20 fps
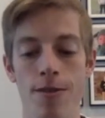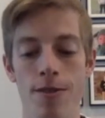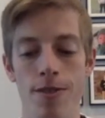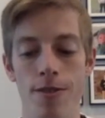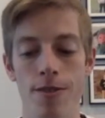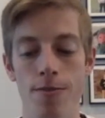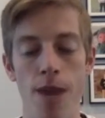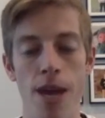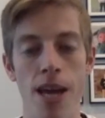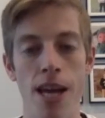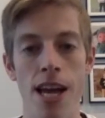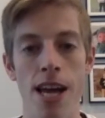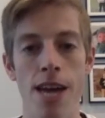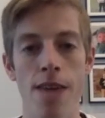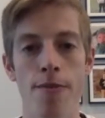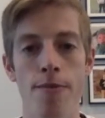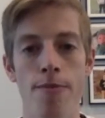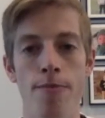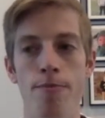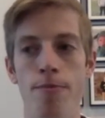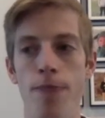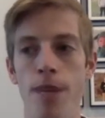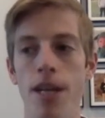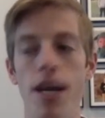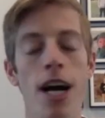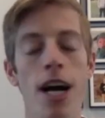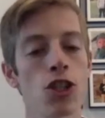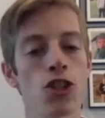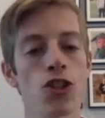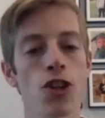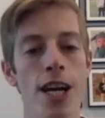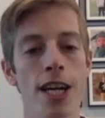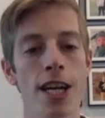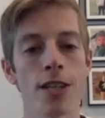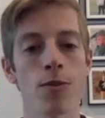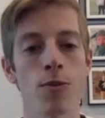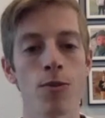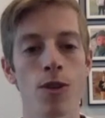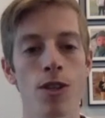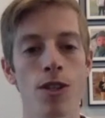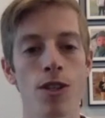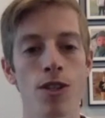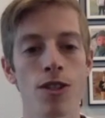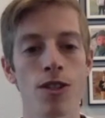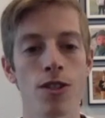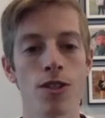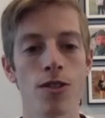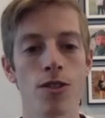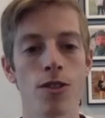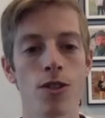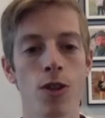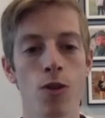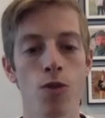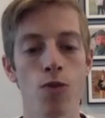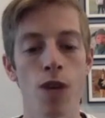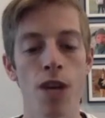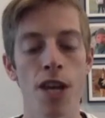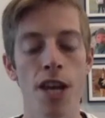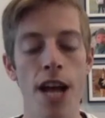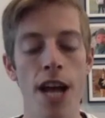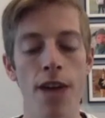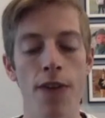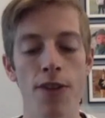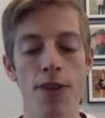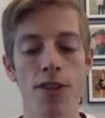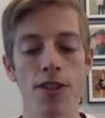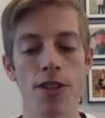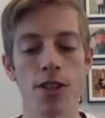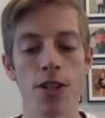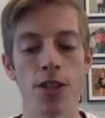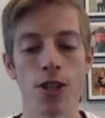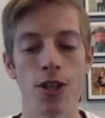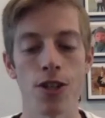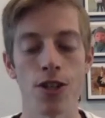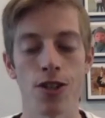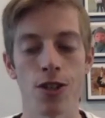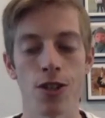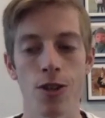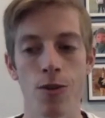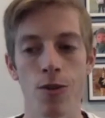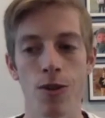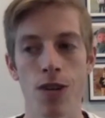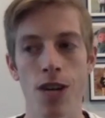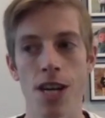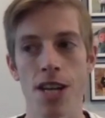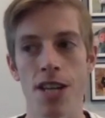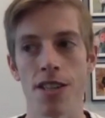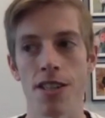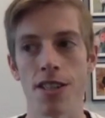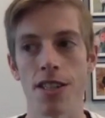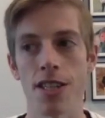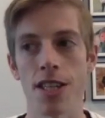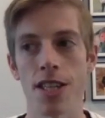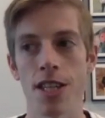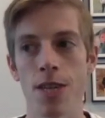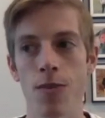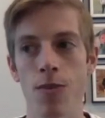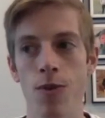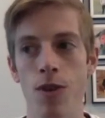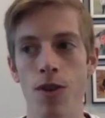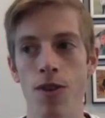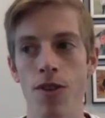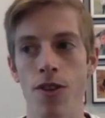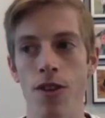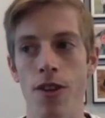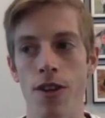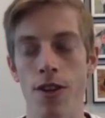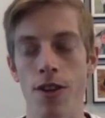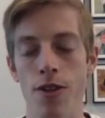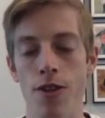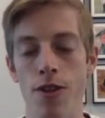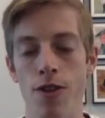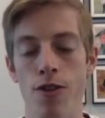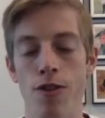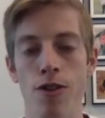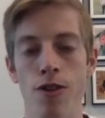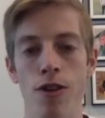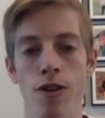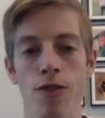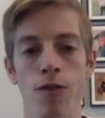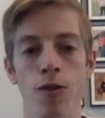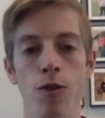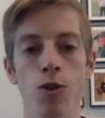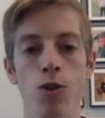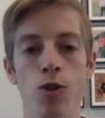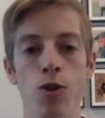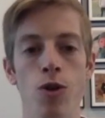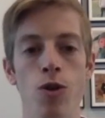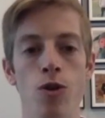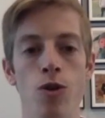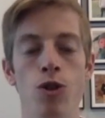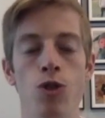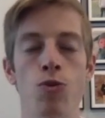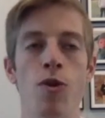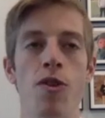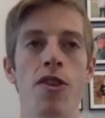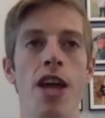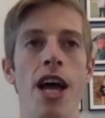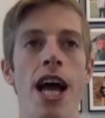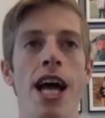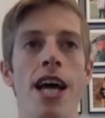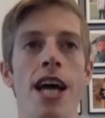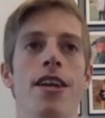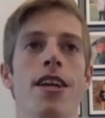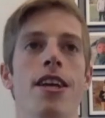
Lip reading: my contract was running out this year, so we'll kind of see what the future holds with that.